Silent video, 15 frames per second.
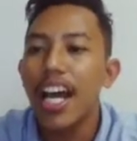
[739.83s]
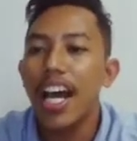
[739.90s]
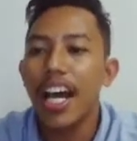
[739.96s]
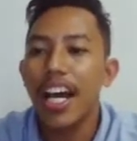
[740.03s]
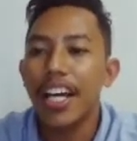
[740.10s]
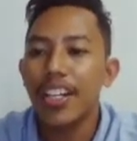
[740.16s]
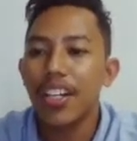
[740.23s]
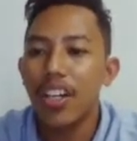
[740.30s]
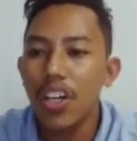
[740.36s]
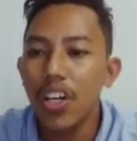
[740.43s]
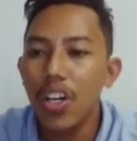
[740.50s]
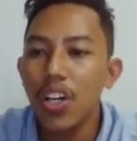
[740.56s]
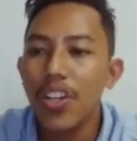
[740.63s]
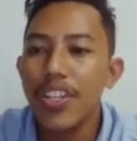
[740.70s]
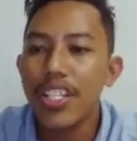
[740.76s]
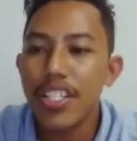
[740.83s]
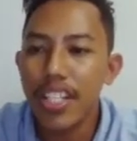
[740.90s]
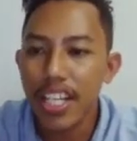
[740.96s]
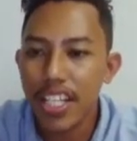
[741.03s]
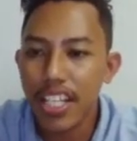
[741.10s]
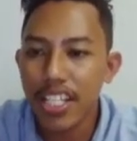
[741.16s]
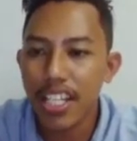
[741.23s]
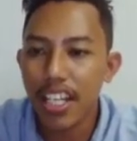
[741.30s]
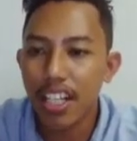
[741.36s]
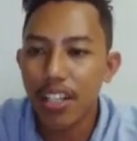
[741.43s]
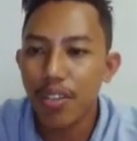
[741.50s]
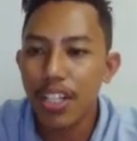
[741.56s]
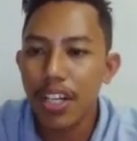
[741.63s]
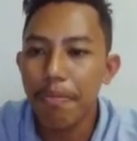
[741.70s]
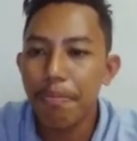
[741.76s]
and all the stages
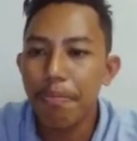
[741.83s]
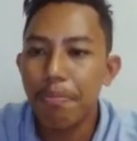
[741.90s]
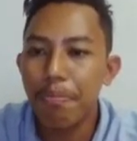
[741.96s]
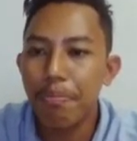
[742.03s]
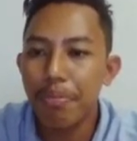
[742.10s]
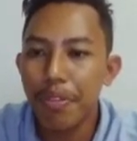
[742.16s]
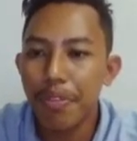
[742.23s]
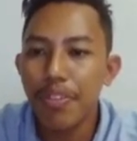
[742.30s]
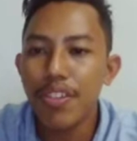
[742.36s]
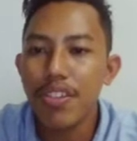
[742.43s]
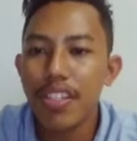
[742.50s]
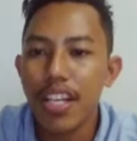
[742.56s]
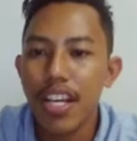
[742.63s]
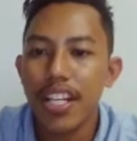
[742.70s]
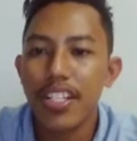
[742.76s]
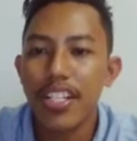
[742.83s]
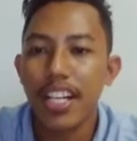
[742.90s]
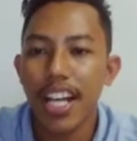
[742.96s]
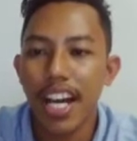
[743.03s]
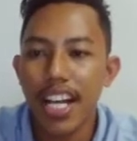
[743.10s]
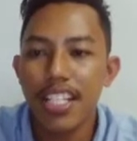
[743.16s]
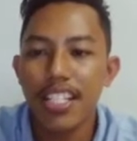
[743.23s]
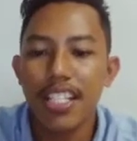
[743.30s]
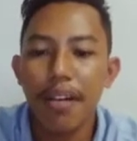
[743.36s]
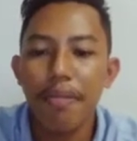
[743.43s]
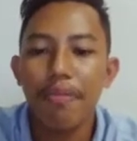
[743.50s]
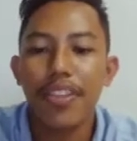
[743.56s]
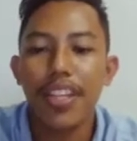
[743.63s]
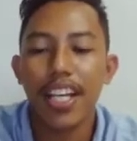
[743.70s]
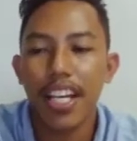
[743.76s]
include the previous stage and add
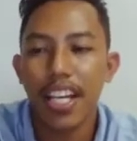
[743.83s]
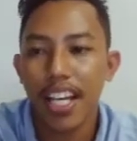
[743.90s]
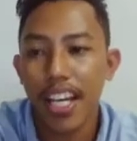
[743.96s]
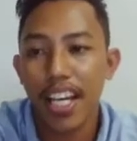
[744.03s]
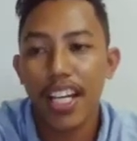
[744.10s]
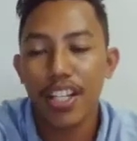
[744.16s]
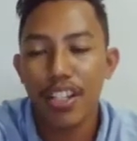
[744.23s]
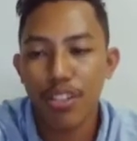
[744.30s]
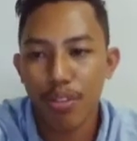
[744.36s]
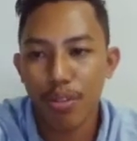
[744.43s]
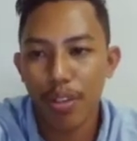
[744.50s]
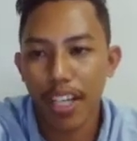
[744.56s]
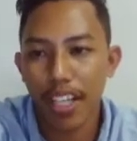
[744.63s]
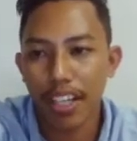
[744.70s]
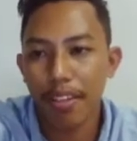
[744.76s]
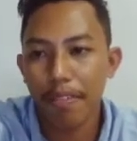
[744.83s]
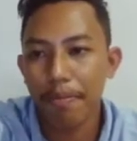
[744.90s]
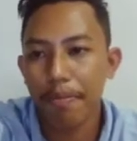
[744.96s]
something to it.